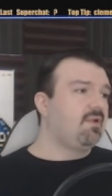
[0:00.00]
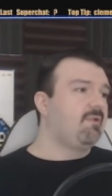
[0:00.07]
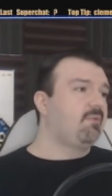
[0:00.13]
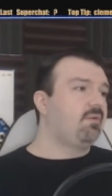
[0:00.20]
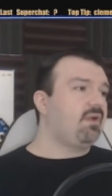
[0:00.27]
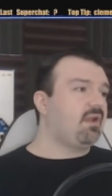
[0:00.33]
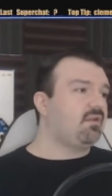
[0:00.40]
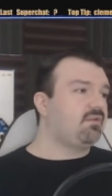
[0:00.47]

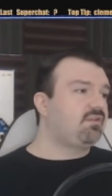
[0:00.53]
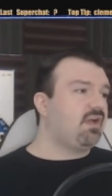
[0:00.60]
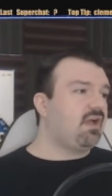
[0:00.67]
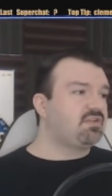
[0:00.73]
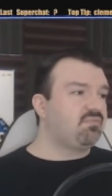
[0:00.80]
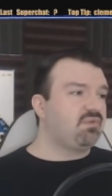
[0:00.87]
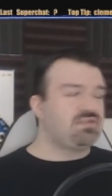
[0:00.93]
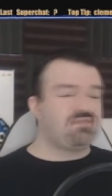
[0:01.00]
We got to
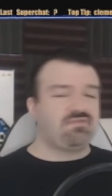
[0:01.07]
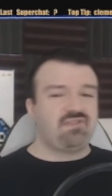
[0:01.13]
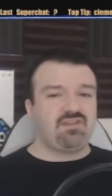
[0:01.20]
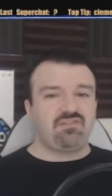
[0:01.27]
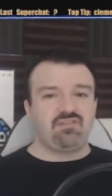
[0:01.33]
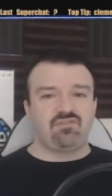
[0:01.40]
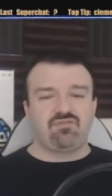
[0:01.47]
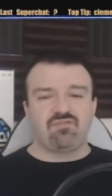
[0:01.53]
dodge a bunch of
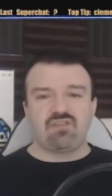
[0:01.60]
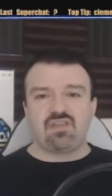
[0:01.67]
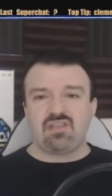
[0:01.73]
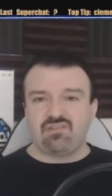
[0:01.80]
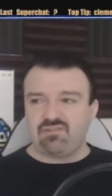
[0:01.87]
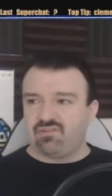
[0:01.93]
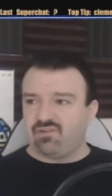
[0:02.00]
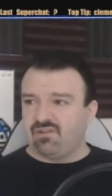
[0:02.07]
faceless
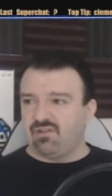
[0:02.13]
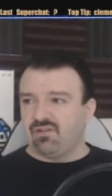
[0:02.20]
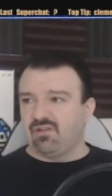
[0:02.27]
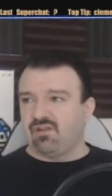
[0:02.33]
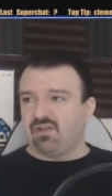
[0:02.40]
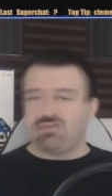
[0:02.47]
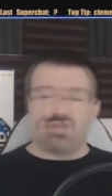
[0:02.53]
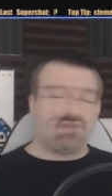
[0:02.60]
freaks
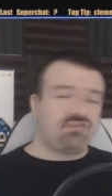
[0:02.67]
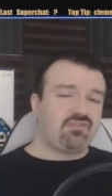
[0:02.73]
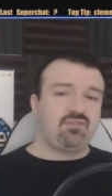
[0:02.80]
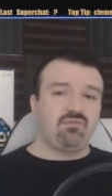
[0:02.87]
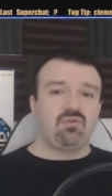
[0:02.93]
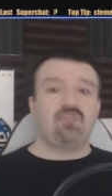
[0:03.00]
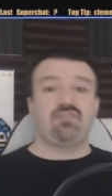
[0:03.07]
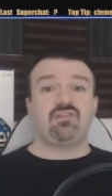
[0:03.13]
and try to
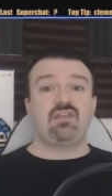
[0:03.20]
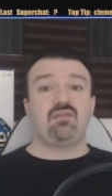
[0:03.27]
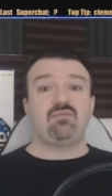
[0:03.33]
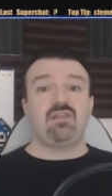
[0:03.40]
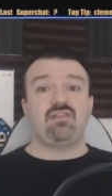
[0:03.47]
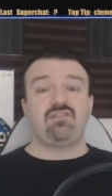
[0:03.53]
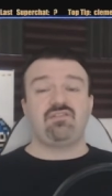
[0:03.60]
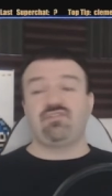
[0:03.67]
see where else the game
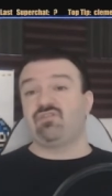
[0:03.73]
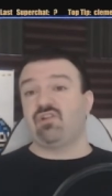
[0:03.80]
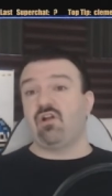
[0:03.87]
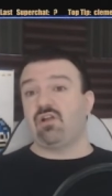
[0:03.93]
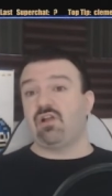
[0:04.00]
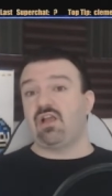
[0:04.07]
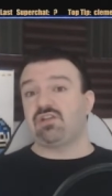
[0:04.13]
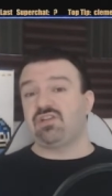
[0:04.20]
takes us. There's
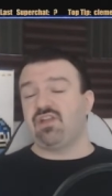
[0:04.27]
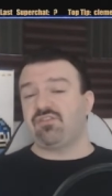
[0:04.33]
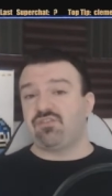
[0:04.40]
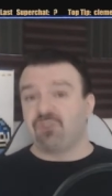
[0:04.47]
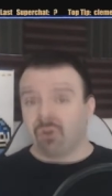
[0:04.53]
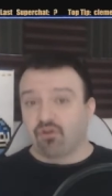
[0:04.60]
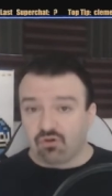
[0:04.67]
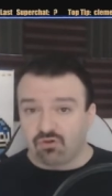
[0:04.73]
actually a
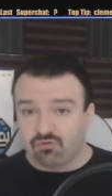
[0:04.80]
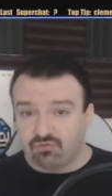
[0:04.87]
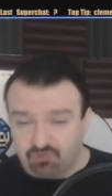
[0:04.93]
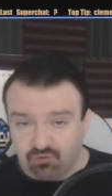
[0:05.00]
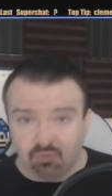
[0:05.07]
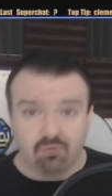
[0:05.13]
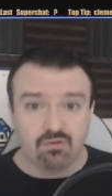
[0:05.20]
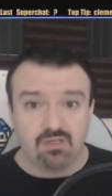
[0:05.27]
third
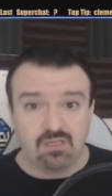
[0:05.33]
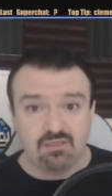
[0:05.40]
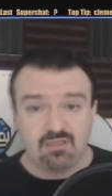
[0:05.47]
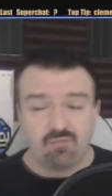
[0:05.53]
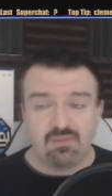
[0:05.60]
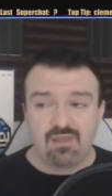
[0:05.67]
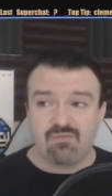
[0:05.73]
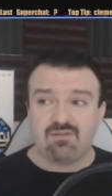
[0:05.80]
story
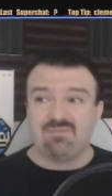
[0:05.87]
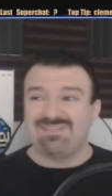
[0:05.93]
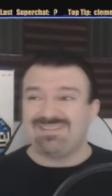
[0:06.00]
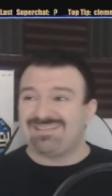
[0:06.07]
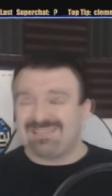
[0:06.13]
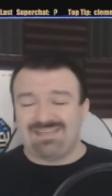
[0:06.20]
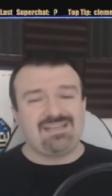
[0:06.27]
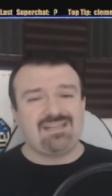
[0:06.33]
that we haven't even
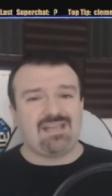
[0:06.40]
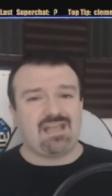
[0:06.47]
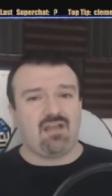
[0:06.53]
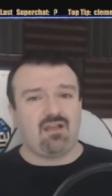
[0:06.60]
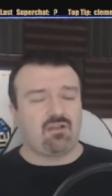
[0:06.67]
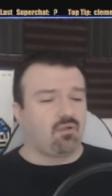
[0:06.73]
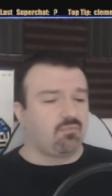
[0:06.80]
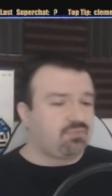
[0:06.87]
seen yet.
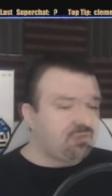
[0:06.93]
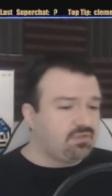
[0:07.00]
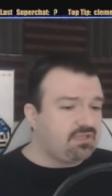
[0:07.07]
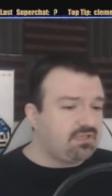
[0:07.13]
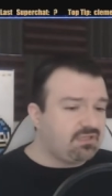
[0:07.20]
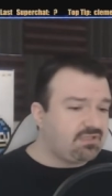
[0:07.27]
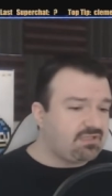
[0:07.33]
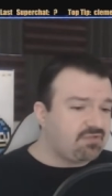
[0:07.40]
A
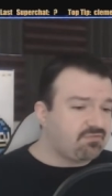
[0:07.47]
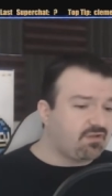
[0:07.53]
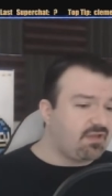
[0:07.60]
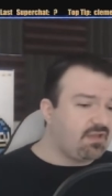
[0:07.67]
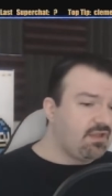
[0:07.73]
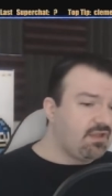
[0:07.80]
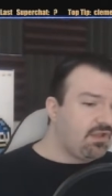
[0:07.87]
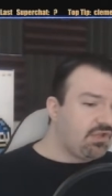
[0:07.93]
completely
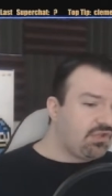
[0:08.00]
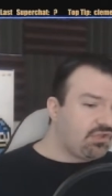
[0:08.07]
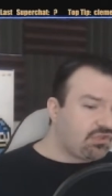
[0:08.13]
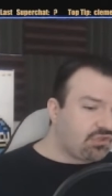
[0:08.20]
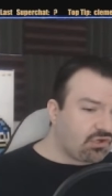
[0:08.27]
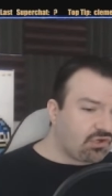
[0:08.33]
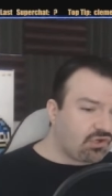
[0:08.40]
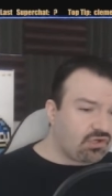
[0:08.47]
different
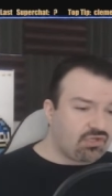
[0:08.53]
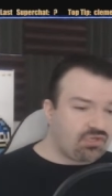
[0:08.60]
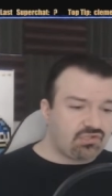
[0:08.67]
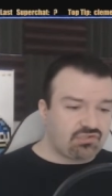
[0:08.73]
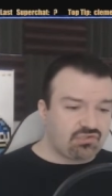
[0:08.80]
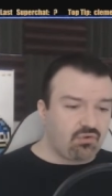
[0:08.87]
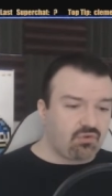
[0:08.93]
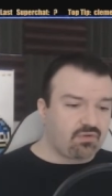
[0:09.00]
third
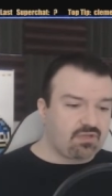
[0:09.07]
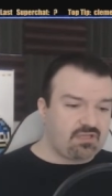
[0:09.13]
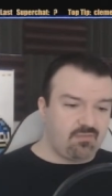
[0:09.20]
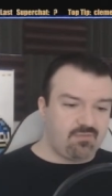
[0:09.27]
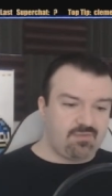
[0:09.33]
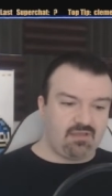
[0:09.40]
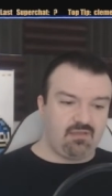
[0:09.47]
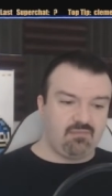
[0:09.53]
story
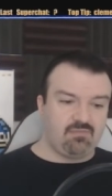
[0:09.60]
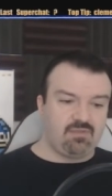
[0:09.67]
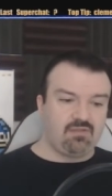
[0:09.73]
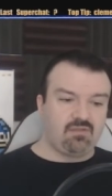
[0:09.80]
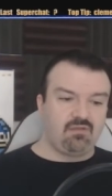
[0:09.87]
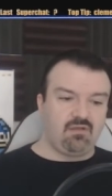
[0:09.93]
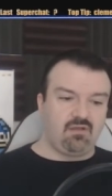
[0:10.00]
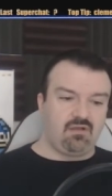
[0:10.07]
coming
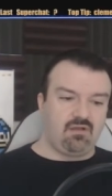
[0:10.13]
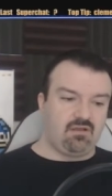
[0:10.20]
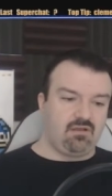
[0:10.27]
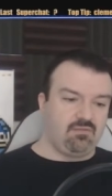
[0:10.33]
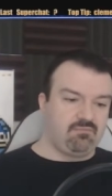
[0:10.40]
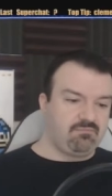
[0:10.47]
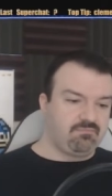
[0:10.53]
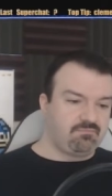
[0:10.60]
up.